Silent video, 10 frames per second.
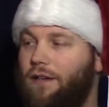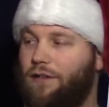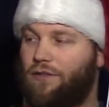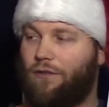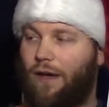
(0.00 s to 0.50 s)

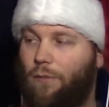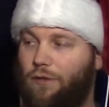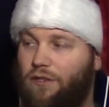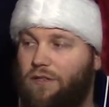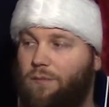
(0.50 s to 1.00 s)
So that would
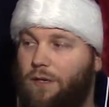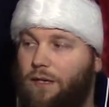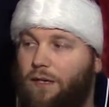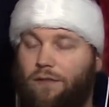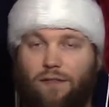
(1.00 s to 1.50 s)
just
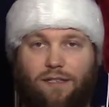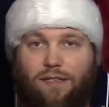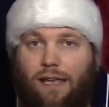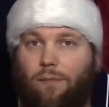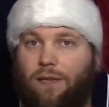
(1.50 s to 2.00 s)
be the
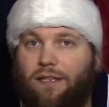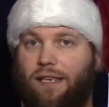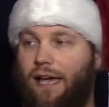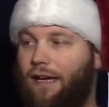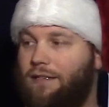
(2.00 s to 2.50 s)
same
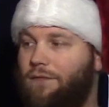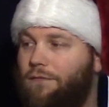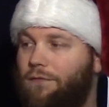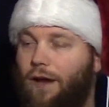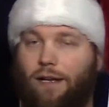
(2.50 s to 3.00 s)
exact
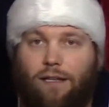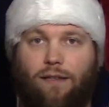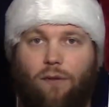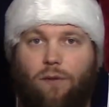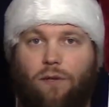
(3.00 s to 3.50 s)
fretting
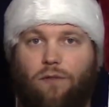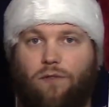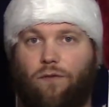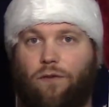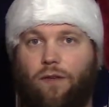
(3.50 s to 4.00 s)
that we
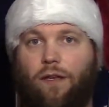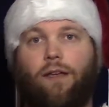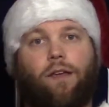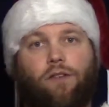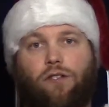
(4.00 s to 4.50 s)
used for the
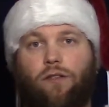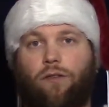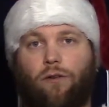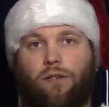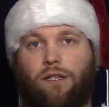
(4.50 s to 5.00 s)

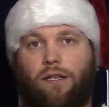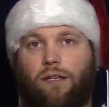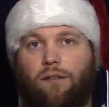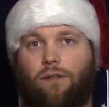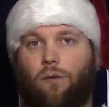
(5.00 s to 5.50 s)

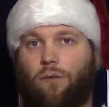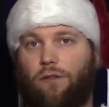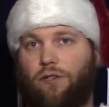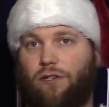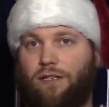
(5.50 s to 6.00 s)
G13th or the
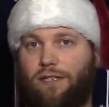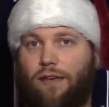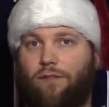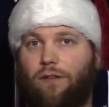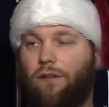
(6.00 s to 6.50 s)

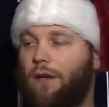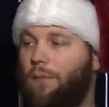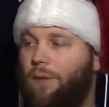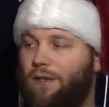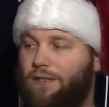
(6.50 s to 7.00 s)
G7,
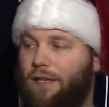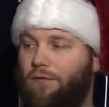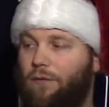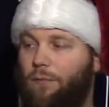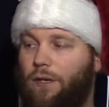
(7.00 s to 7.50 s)
but instead
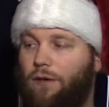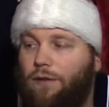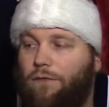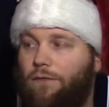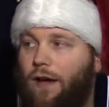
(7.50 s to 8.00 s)
of being on
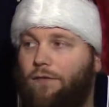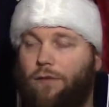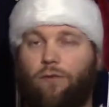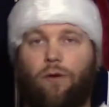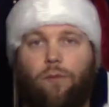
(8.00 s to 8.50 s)
the 5 or
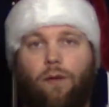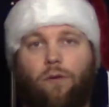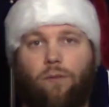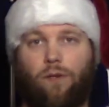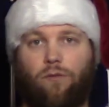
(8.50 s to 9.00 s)
3, we go
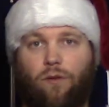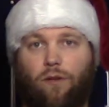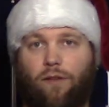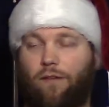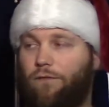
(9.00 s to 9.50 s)
in between
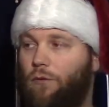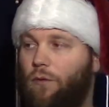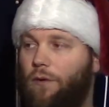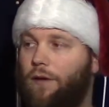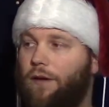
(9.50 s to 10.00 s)
on that
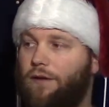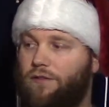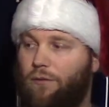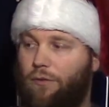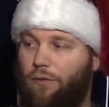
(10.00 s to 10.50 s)
4.
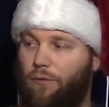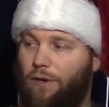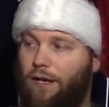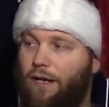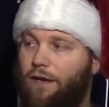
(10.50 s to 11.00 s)
So
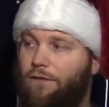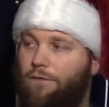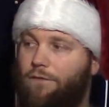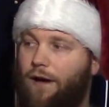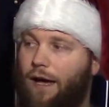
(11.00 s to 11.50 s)
3,
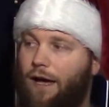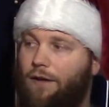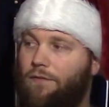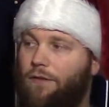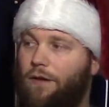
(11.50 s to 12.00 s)

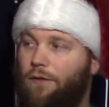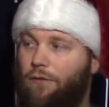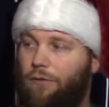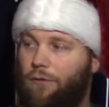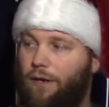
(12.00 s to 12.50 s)
5,
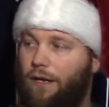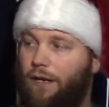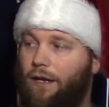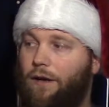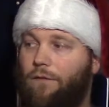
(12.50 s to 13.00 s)

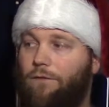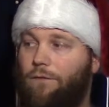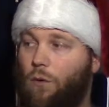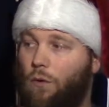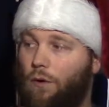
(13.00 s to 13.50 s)
3,
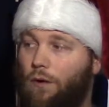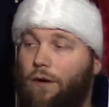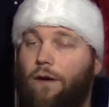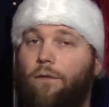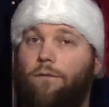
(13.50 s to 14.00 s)
4,
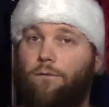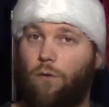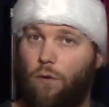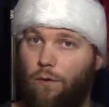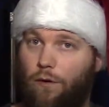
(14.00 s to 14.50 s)

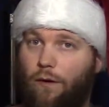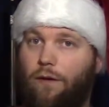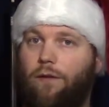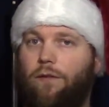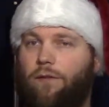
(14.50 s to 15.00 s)
4,
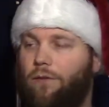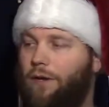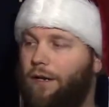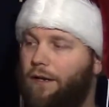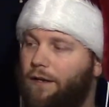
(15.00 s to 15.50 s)
3.